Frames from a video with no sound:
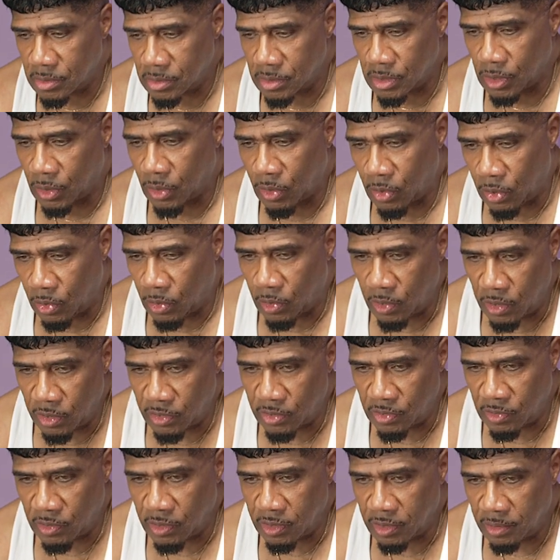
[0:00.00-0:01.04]
the
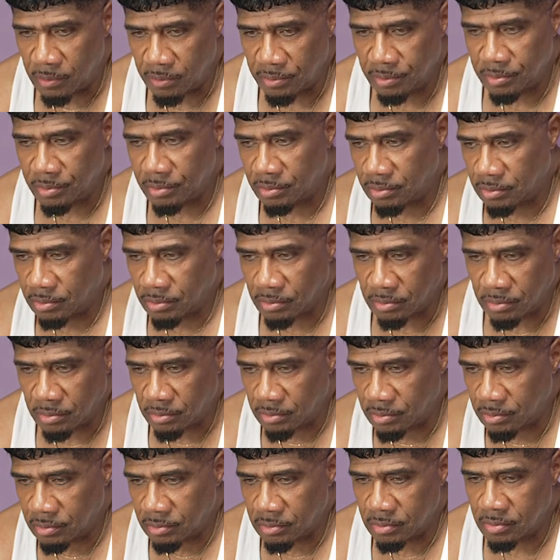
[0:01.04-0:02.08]
chords on it.
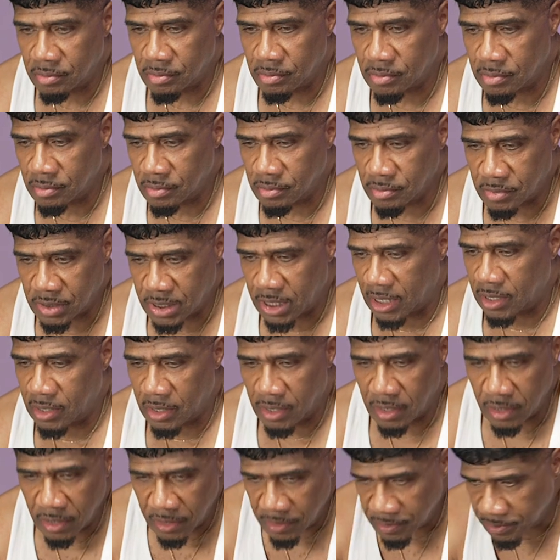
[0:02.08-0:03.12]
Mm,
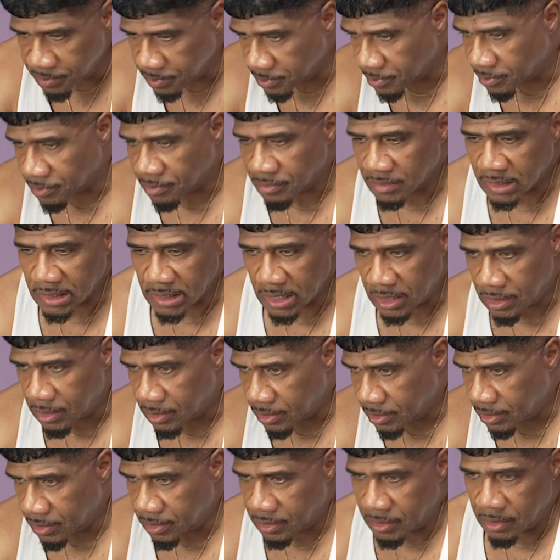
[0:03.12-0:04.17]
dun,
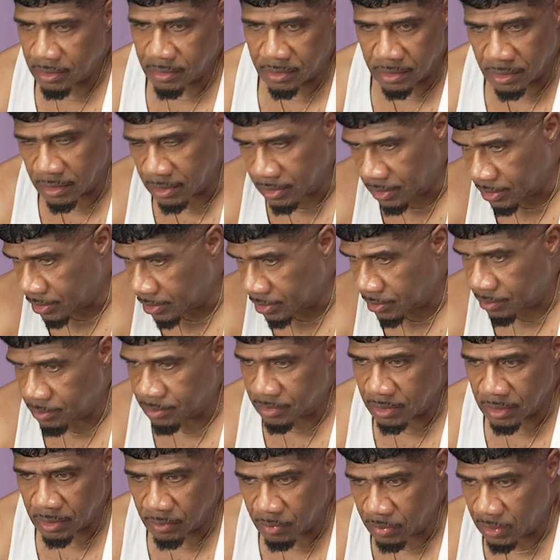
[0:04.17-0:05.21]
dun, dun,
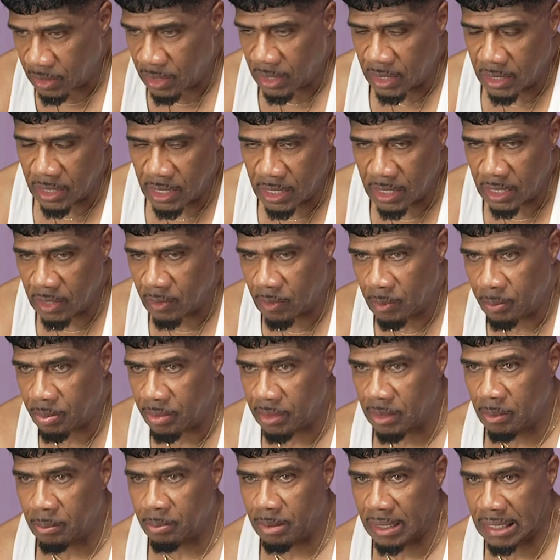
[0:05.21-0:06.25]
dun, and then he would
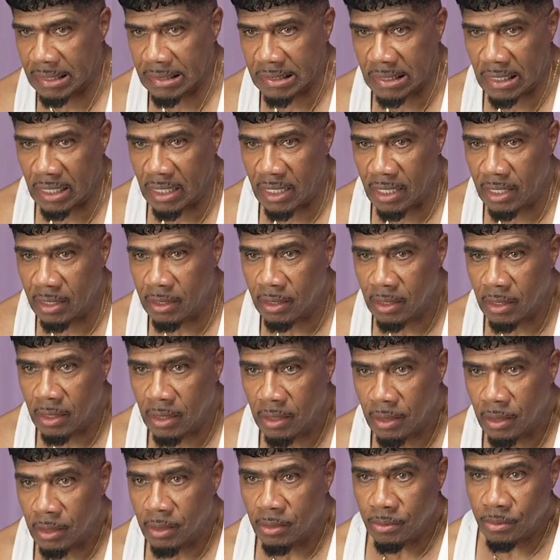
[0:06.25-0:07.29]
put a bass line,
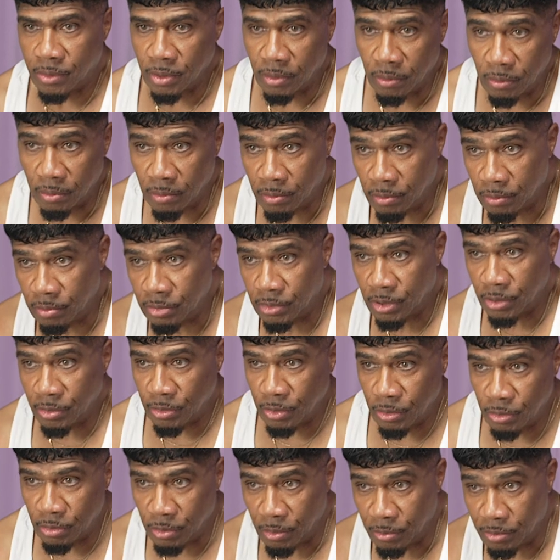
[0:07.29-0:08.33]
doom, doo,
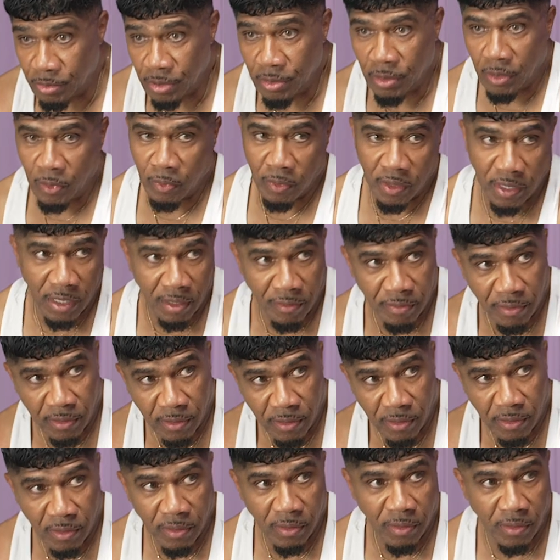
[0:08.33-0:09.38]
doom, doom, or
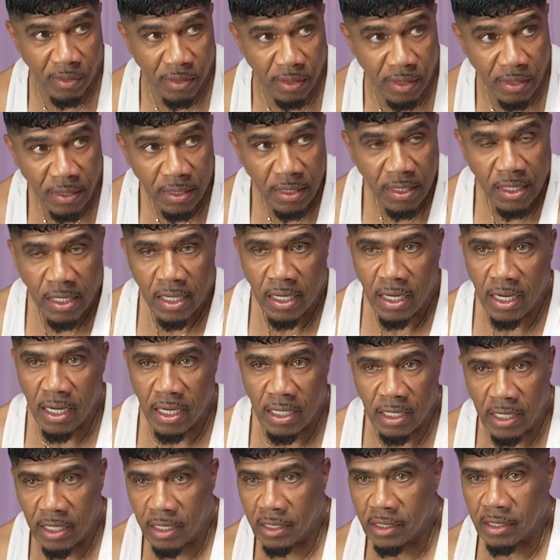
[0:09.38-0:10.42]
whatever yeah. on it.
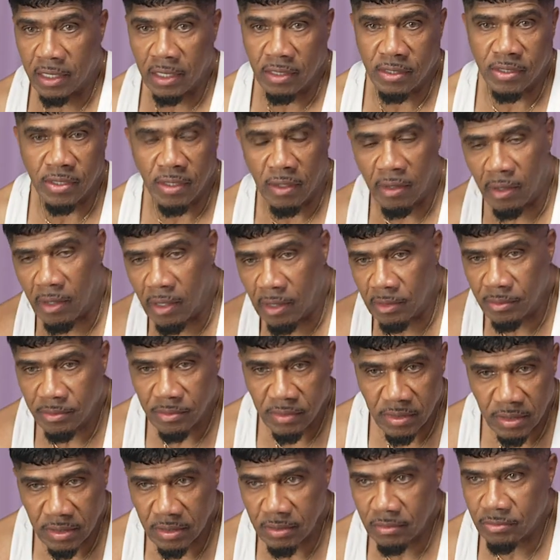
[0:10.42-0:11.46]
And then the guitar.
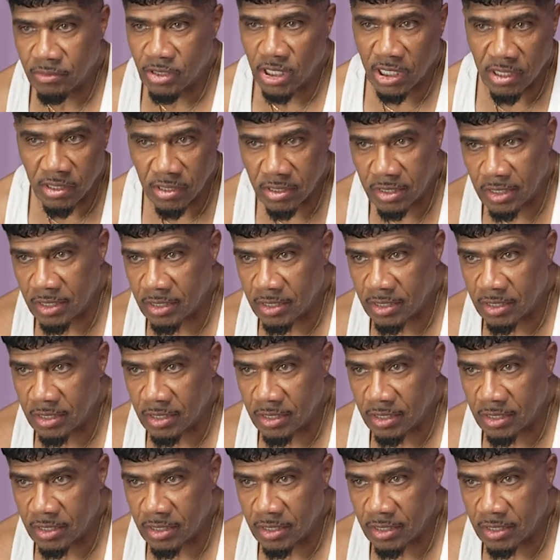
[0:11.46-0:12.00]
So